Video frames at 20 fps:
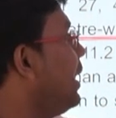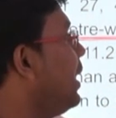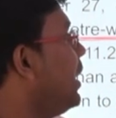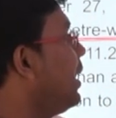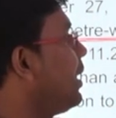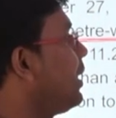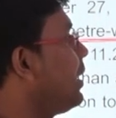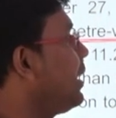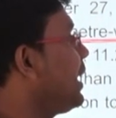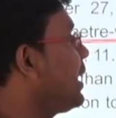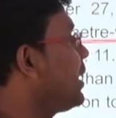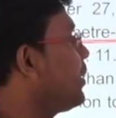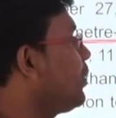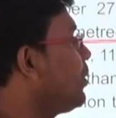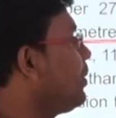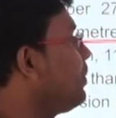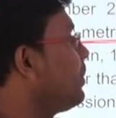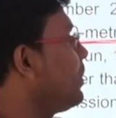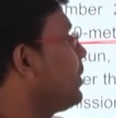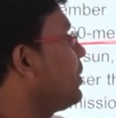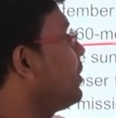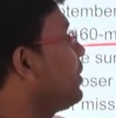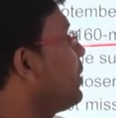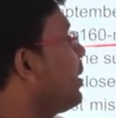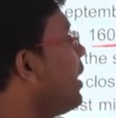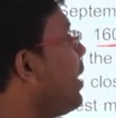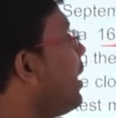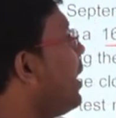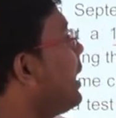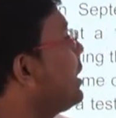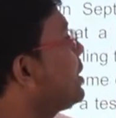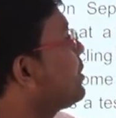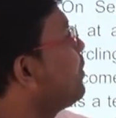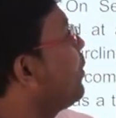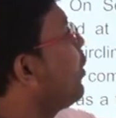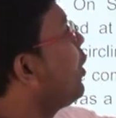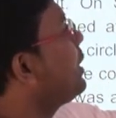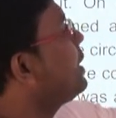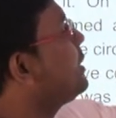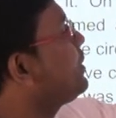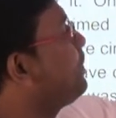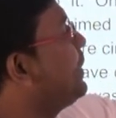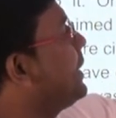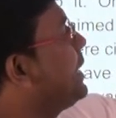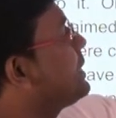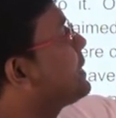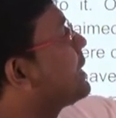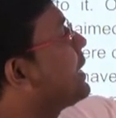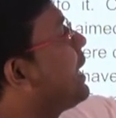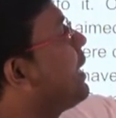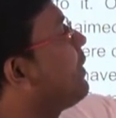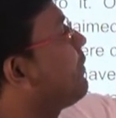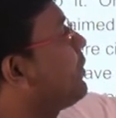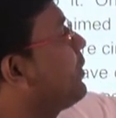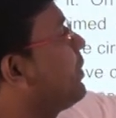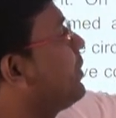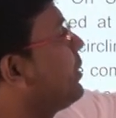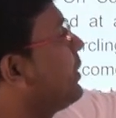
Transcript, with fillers: a small spacecraft,